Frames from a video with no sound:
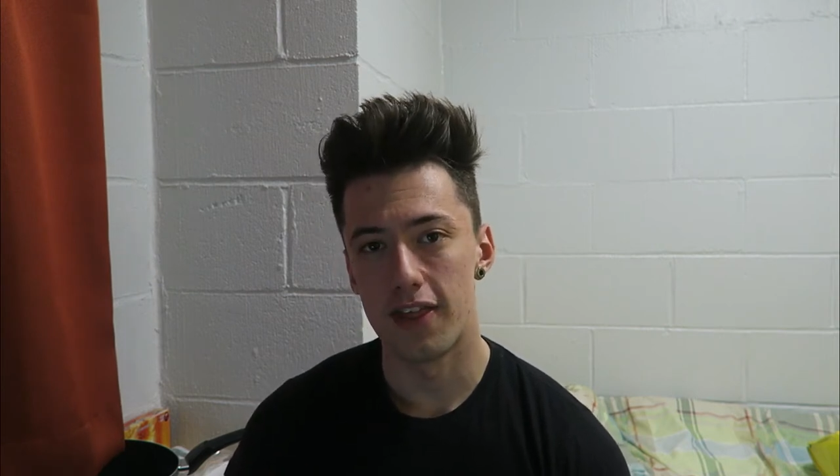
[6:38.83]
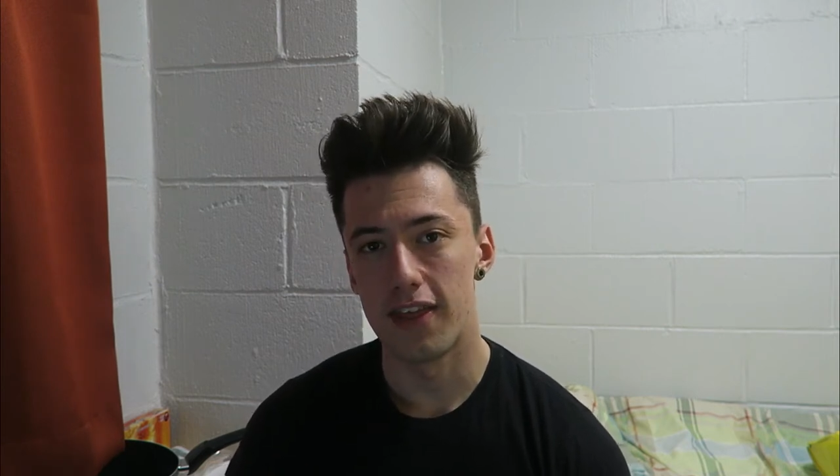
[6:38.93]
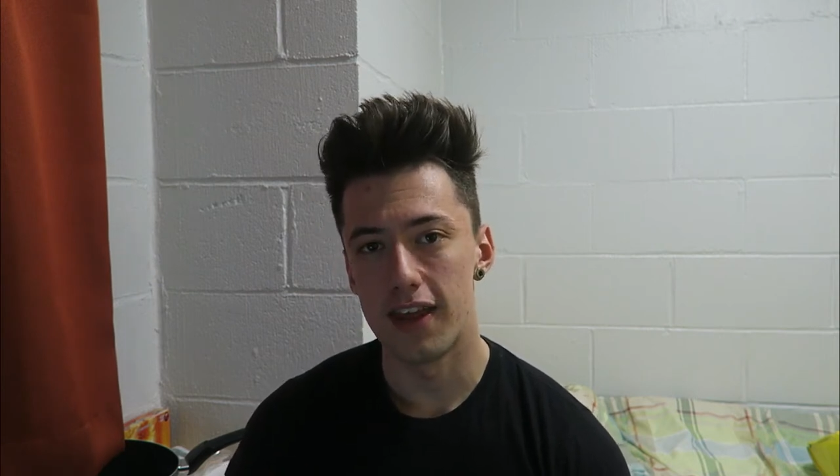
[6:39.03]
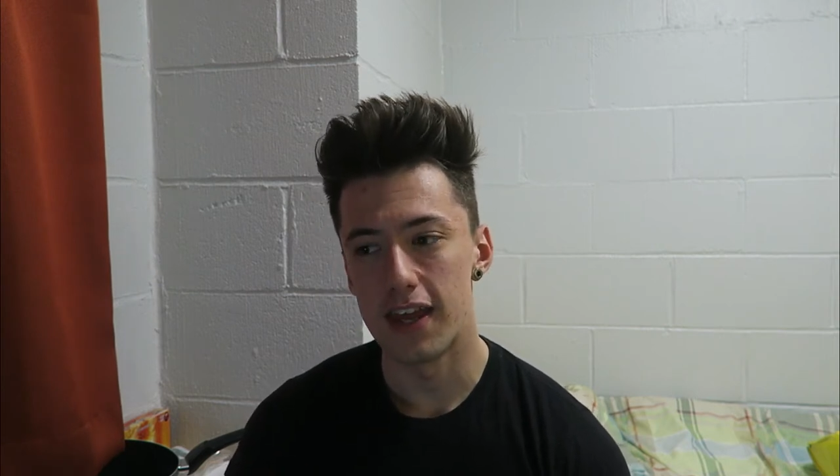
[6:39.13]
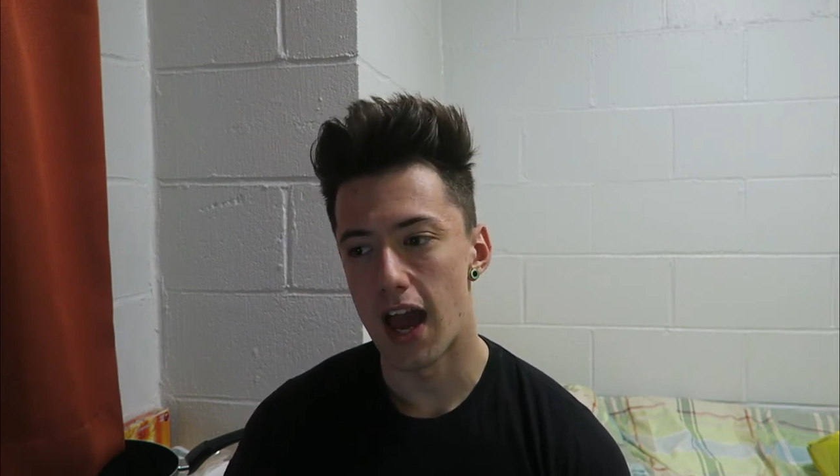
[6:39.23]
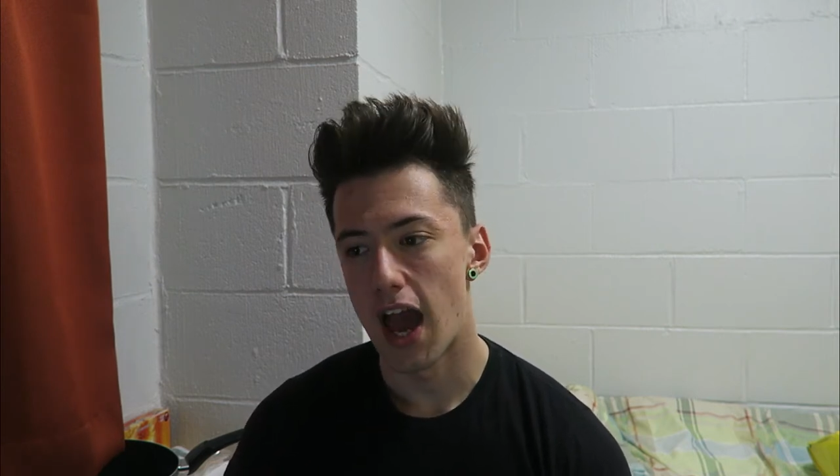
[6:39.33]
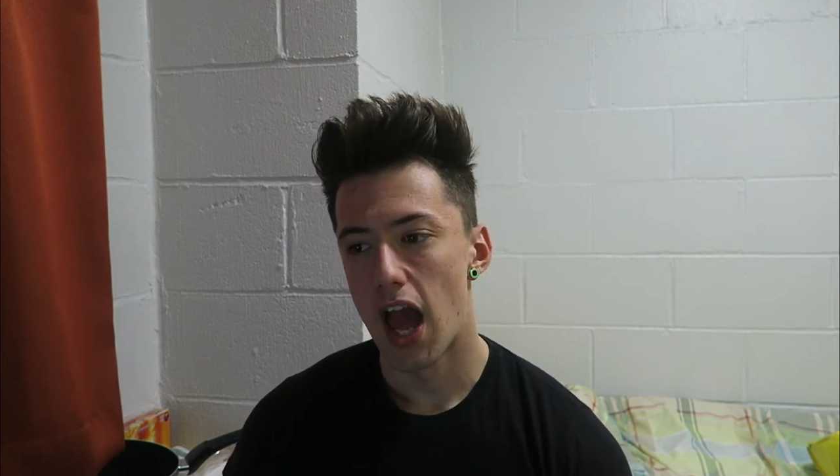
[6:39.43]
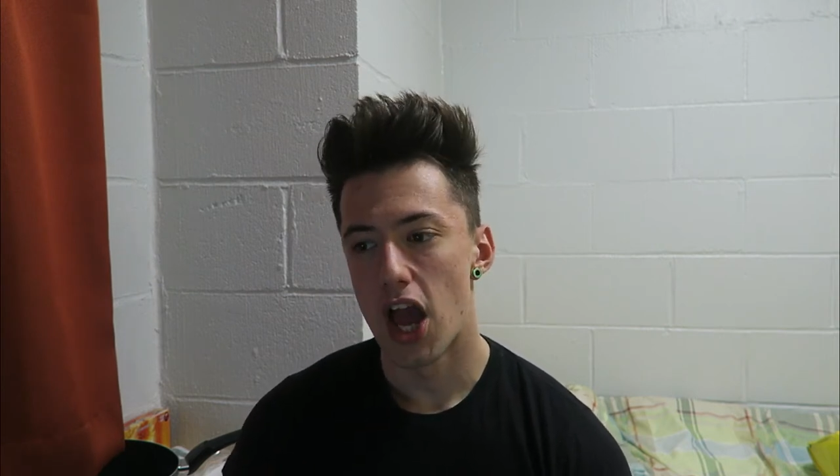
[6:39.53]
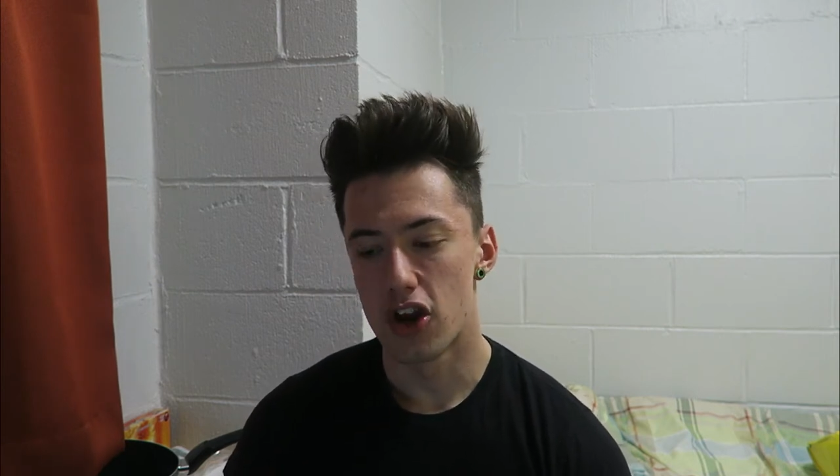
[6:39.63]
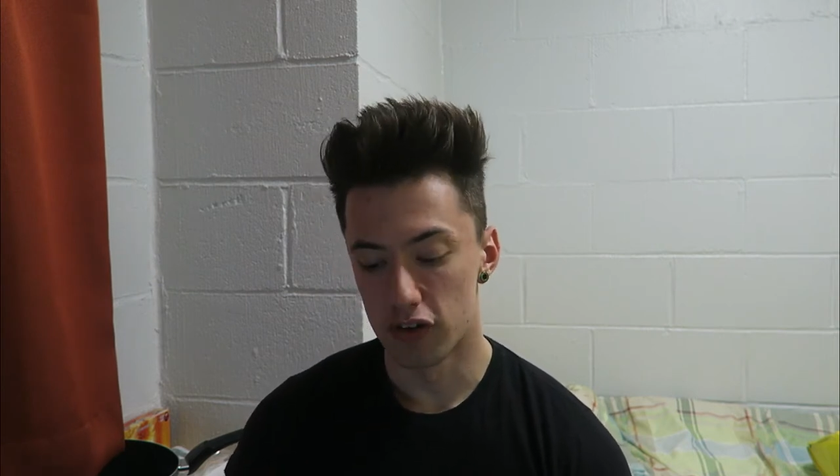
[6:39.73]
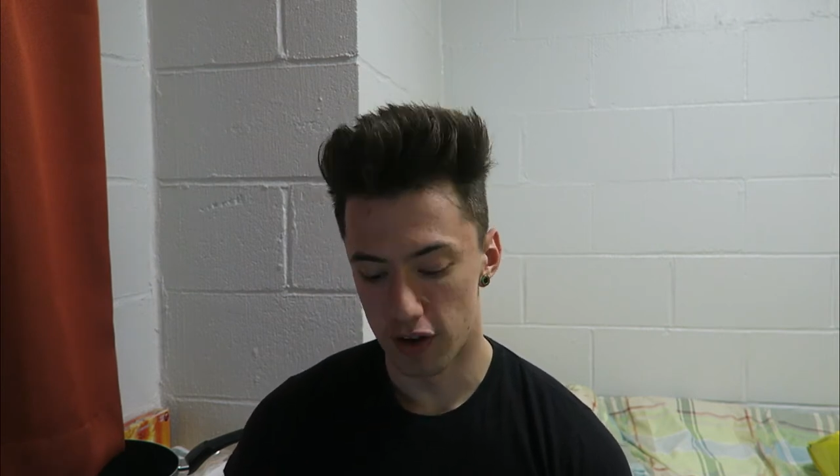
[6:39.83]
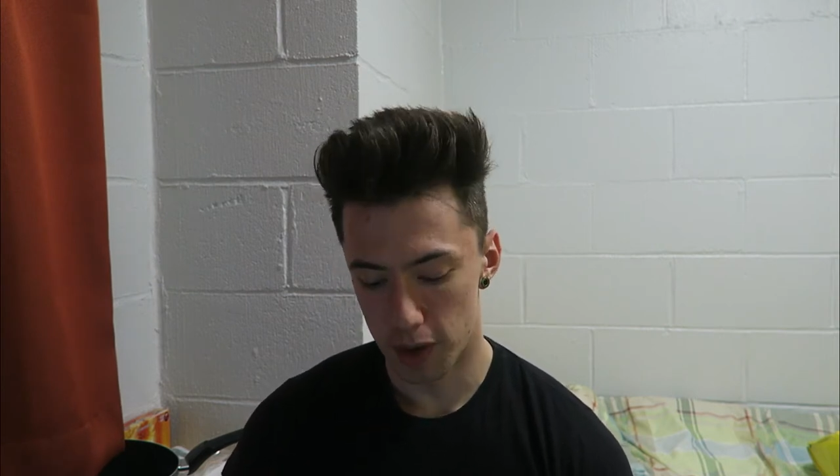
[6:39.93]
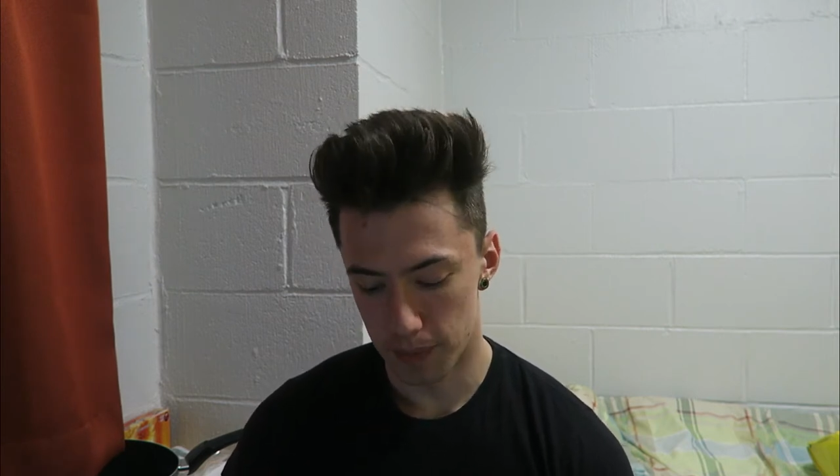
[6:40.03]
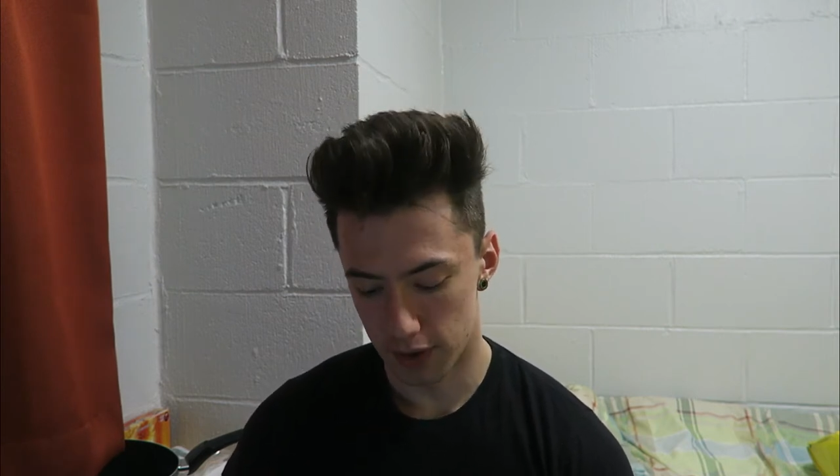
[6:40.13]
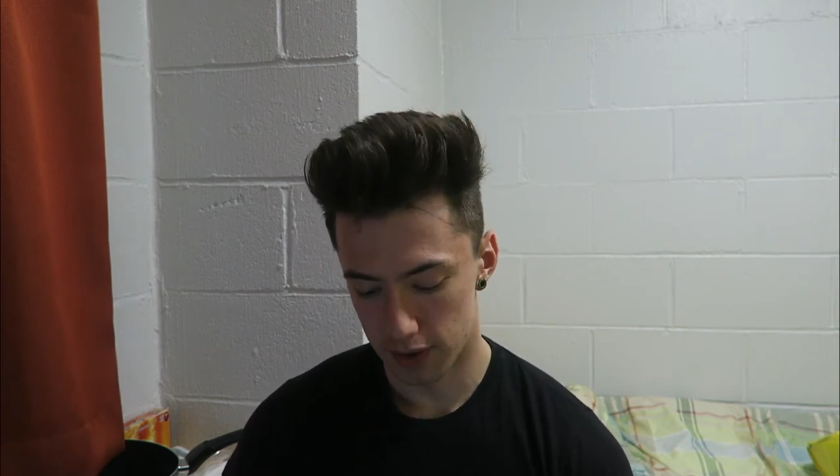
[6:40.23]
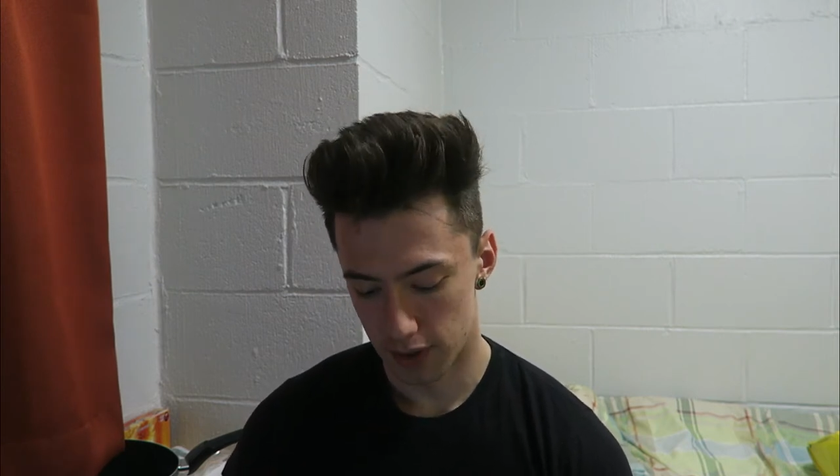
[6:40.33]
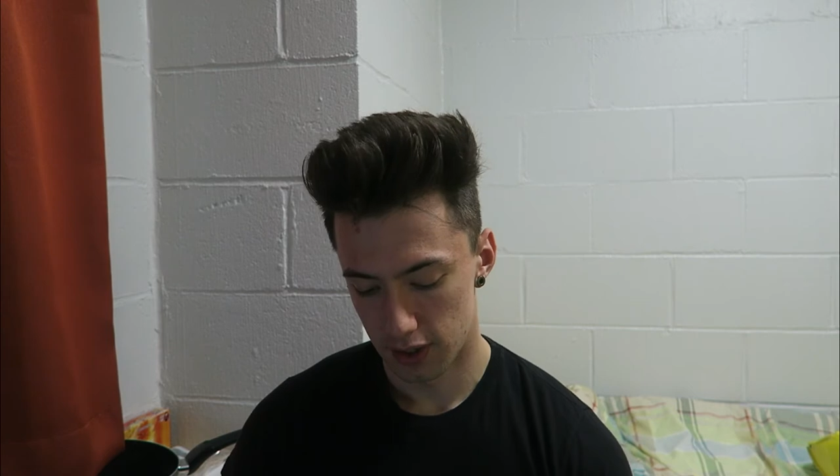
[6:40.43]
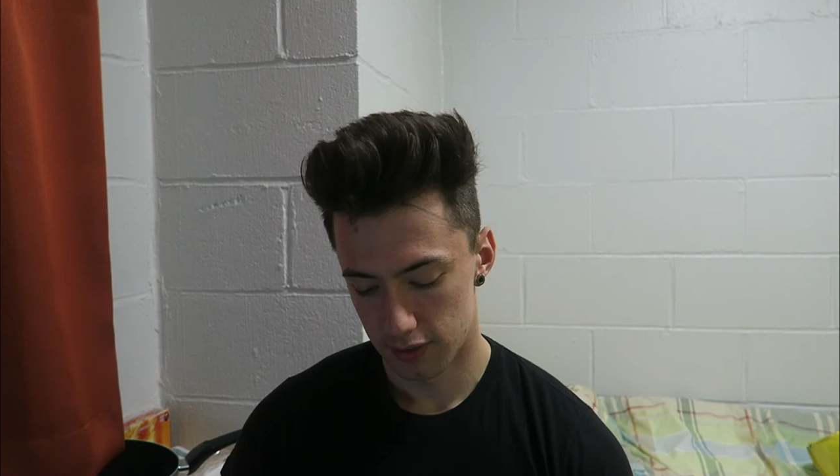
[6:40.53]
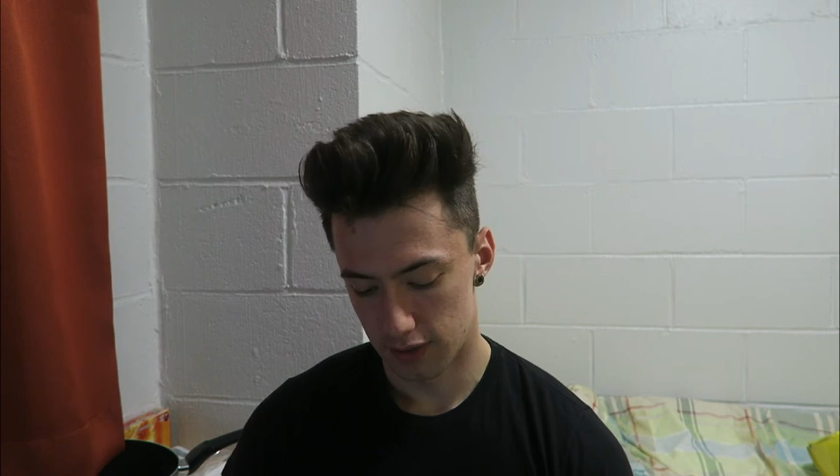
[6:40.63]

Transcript: the GorillaPod.